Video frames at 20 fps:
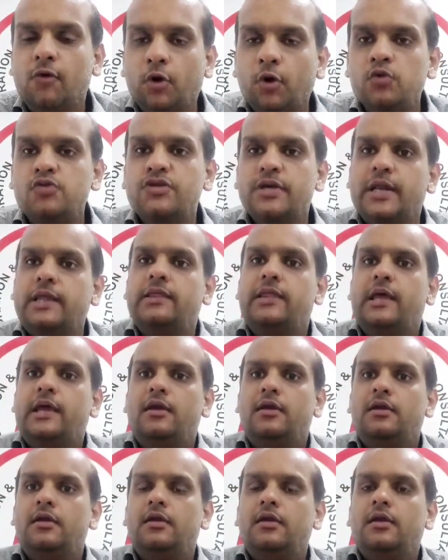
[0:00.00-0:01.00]
They want to study
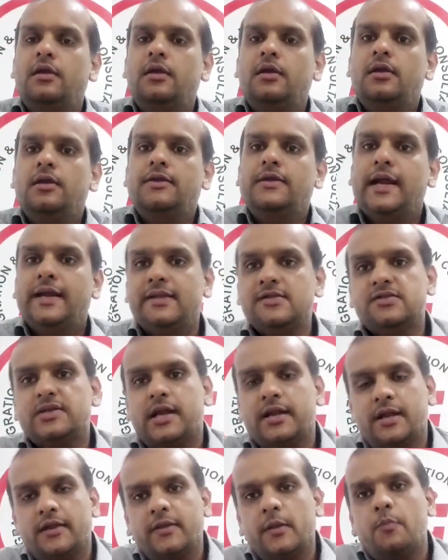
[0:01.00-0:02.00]
there. That is
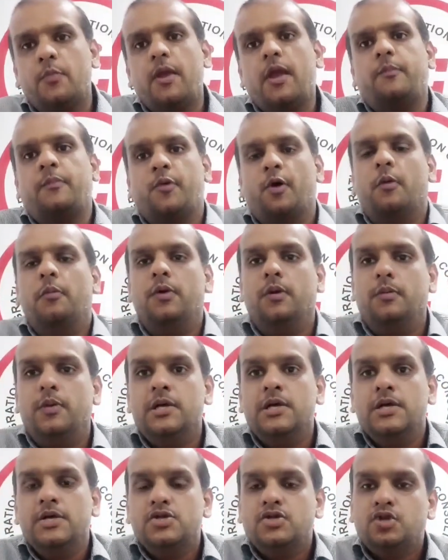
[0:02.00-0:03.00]
another big
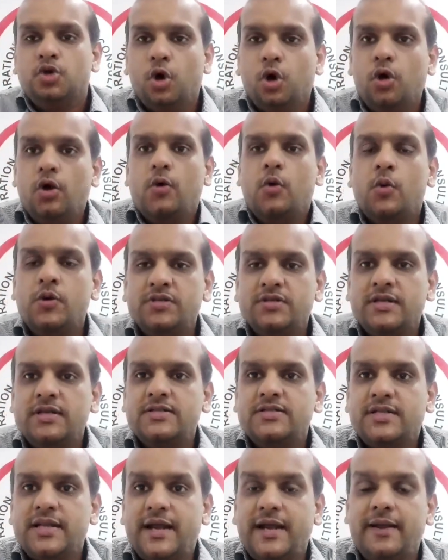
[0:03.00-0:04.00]
problem. So
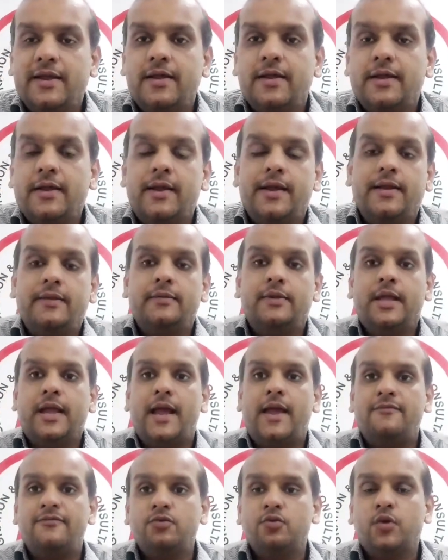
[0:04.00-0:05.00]
Queensland state
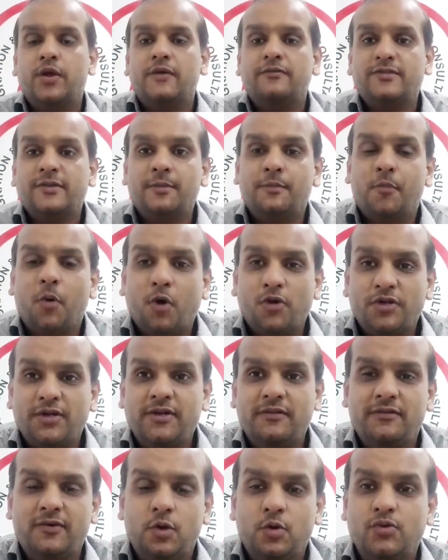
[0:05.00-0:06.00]
have to give some
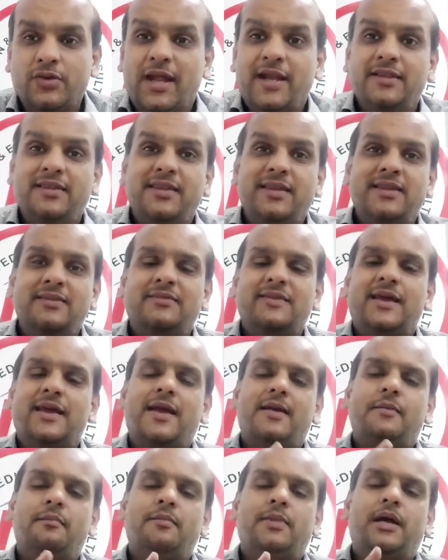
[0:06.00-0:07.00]
positive news, and these,
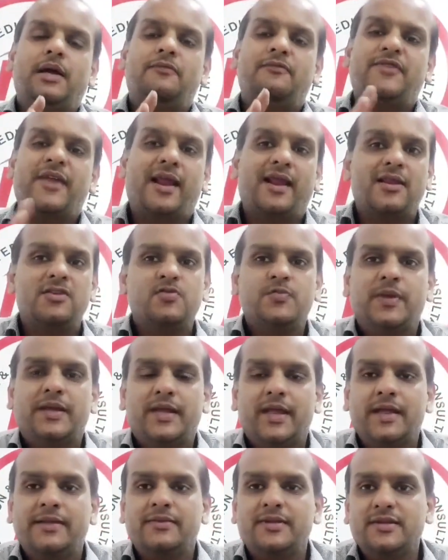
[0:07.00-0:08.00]
frankly
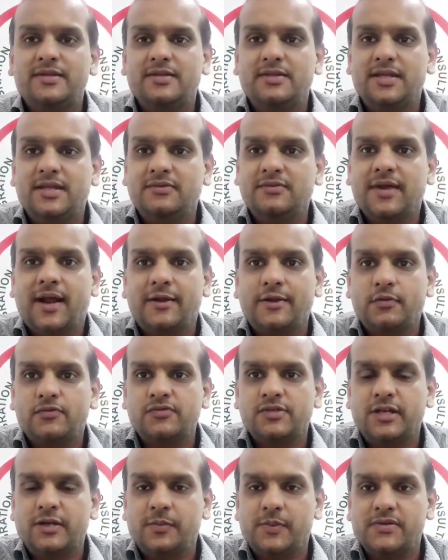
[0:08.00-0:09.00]
speaking, these kind
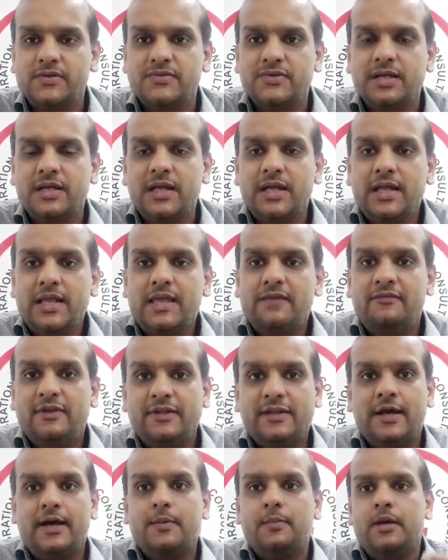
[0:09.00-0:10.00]
of statements,
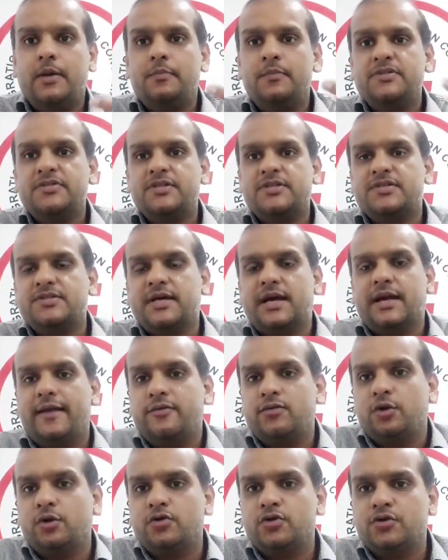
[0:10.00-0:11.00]
even the business
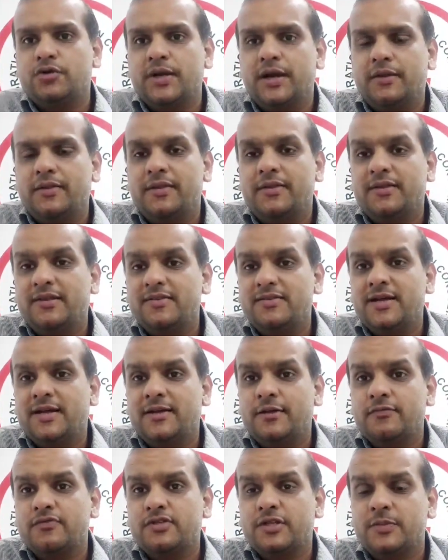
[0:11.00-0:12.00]
side has also said that
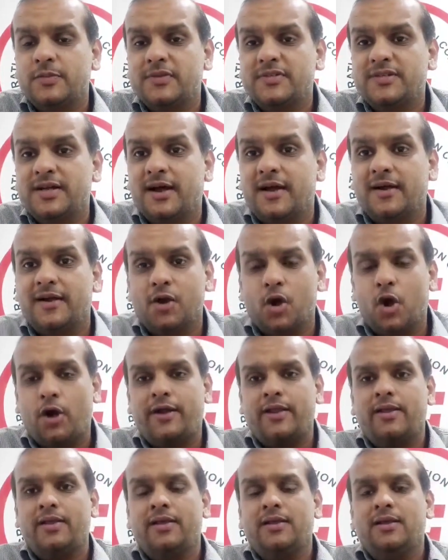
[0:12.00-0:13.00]
these kind of statements are
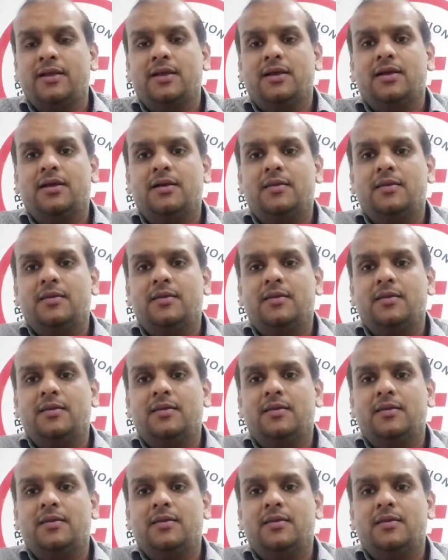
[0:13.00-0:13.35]
not